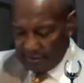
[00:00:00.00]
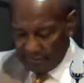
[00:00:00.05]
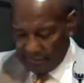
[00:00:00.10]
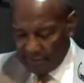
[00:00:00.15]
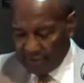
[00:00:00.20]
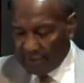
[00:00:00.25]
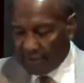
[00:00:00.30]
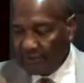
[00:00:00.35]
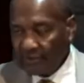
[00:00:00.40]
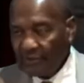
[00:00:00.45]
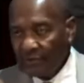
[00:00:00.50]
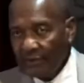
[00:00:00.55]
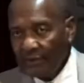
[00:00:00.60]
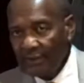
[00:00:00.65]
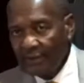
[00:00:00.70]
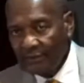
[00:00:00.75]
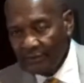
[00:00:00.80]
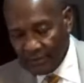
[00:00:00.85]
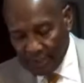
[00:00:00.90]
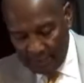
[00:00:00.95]
just
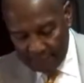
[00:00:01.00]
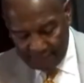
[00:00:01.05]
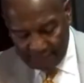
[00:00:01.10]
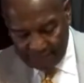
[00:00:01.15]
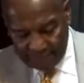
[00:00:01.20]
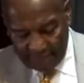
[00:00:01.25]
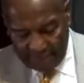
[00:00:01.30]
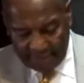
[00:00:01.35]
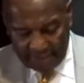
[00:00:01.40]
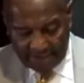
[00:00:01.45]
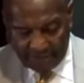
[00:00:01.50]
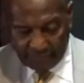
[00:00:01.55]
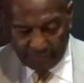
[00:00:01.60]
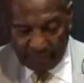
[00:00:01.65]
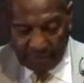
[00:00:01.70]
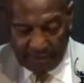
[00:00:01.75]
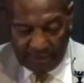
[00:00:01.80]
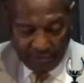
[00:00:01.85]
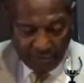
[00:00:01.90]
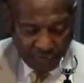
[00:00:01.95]
7 days.
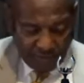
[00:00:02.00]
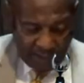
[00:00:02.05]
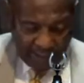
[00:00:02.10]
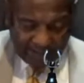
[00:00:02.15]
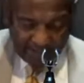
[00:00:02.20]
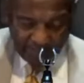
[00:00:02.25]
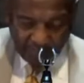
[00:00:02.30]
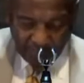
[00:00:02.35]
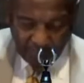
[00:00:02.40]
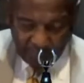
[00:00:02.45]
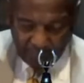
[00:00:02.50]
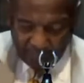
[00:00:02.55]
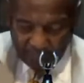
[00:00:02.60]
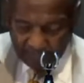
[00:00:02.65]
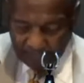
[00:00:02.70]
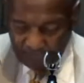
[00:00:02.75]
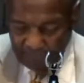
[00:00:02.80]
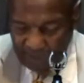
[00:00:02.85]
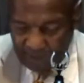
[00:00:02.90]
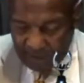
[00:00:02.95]
Page 93.
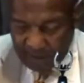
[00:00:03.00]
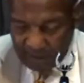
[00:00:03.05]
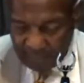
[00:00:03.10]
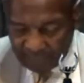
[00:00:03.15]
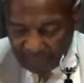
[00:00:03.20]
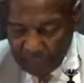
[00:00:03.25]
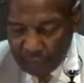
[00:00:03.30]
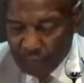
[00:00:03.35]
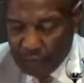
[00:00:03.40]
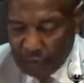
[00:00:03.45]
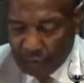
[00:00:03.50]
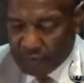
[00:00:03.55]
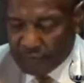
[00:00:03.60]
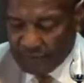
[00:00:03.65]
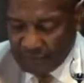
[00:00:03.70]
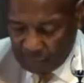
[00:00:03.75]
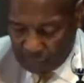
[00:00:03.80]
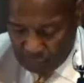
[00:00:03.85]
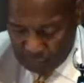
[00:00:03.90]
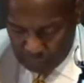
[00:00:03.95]
A few notes
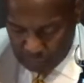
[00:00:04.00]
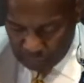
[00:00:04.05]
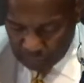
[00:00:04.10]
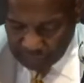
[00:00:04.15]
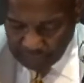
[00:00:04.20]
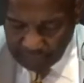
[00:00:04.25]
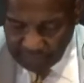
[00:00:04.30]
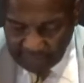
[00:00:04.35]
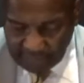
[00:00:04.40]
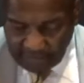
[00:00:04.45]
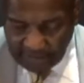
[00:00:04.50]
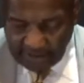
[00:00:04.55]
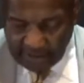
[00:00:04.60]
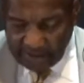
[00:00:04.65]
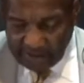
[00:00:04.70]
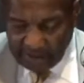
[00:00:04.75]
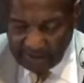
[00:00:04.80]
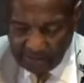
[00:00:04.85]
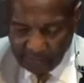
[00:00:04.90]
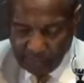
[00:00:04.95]
and quotes
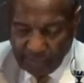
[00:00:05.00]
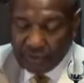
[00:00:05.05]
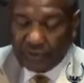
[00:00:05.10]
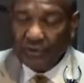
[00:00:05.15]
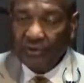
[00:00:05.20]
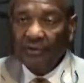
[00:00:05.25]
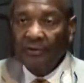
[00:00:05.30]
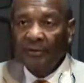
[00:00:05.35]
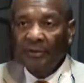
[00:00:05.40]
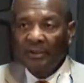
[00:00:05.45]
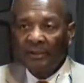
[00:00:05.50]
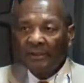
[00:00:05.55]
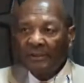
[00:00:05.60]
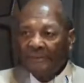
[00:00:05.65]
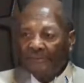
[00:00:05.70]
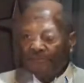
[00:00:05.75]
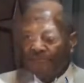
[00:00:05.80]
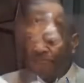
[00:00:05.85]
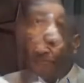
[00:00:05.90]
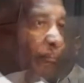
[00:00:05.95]
we should
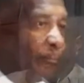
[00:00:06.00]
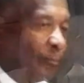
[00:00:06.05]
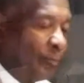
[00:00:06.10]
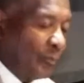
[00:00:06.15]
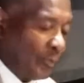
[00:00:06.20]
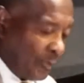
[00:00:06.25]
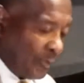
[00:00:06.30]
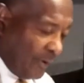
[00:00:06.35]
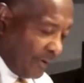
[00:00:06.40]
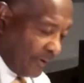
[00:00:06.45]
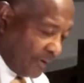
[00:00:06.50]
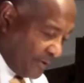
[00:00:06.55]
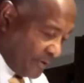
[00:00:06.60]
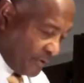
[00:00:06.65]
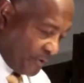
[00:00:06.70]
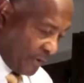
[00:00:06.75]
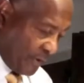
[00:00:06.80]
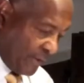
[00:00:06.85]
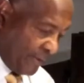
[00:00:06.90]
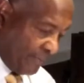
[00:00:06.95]

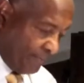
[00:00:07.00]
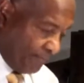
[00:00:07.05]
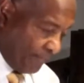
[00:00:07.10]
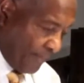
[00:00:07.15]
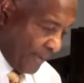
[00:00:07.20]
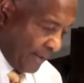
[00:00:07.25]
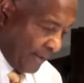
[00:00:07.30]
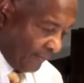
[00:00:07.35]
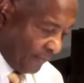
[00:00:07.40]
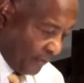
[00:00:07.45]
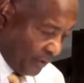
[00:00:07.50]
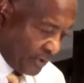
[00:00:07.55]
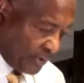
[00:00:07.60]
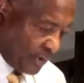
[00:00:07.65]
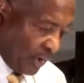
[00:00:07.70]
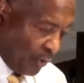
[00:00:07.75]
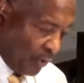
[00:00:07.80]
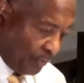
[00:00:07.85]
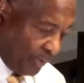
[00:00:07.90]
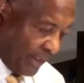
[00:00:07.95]
consider. First,
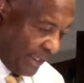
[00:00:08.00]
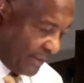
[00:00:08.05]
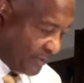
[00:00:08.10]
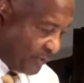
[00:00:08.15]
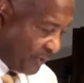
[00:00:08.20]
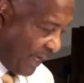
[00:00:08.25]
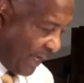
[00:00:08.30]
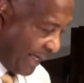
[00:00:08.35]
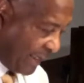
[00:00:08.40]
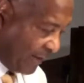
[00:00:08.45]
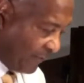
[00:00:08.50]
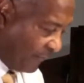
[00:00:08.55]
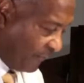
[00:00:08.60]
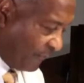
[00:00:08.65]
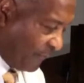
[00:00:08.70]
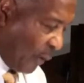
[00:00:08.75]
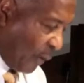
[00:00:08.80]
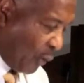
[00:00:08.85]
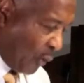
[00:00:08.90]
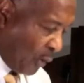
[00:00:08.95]
on page
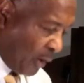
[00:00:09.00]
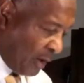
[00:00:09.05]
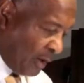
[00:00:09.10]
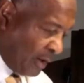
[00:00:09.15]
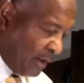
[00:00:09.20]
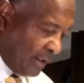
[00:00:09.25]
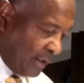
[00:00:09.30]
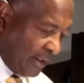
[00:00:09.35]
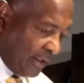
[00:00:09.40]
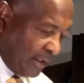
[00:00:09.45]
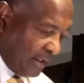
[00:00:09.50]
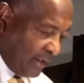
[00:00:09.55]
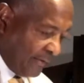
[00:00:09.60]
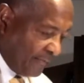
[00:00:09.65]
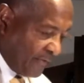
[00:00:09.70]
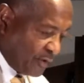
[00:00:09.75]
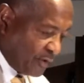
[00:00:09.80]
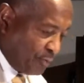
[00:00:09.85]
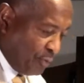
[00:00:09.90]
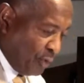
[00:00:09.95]
94 of
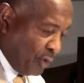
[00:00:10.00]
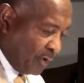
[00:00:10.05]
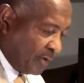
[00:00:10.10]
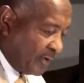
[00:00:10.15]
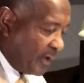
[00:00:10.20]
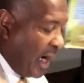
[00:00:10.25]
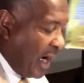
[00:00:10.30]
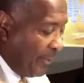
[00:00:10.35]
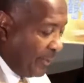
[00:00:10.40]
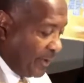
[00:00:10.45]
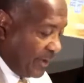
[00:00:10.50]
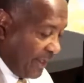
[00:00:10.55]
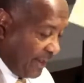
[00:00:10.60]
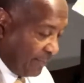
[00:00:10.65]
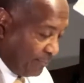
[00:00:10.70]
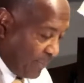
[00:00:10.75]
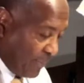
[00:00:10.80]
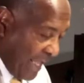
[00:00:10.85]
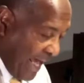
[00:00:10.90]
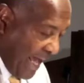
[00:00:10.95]
this book, commentator
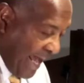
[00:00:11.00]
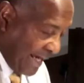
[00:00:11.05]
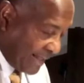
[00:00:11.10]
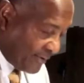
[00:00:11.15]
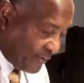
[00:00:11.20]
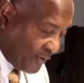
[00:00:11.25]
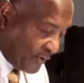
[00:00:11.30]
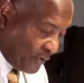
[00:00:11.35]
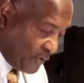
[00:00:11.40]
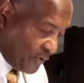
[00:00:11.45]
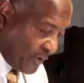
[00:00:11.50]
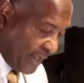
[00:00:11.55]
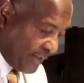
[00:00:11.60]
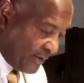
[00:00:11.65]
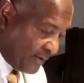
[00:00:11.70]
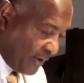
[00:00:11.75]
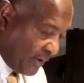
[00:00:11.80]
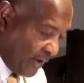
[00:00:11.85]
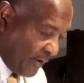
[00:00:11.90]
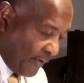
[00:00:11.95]
Black
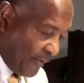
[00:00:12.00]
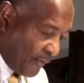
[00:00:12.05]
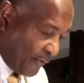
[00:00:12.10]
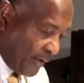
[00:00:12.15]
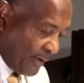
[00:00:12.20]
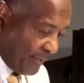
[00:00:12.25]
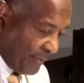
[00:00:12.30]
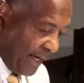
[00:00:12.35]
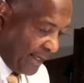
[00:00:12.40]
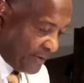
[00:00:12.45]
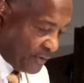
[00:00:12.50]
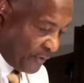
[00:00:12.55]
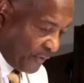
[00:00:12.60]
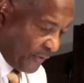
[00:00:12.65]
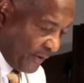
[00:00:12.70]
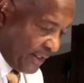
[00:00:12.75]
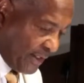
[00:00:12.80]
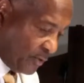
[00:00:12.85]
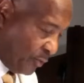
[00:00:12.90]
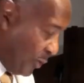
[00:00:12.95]
suggests 3 major
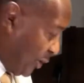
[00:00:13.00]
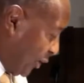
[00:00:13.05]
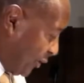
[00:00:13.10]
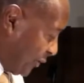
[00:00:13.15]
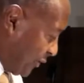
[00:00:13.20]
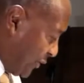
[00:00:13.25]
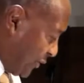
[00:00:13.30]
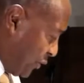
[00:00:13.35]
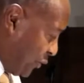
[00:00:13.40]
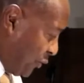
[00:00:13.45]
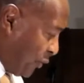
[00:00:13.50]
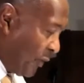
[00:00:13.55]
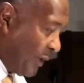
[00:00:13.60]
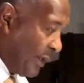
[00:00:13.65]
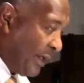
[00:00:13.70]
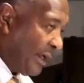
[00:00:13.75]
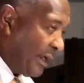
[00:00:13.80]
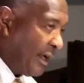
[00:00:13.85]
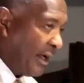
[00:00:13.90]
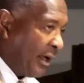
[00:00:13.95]
things we ought to do
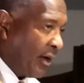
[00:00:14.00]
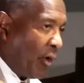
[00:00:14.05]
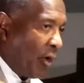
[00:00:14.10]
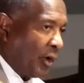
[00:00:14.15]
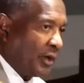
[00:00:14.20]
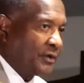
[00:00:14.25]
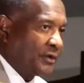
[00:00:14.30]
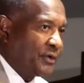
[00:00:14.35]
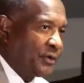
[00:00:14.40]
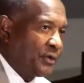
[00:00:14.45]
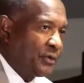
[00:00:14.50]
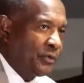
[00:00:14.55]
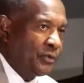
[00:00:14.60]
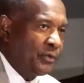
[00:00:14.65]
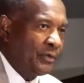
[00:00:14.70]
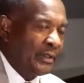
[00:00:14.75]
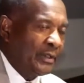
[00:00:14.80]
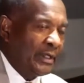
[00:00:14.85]
in order to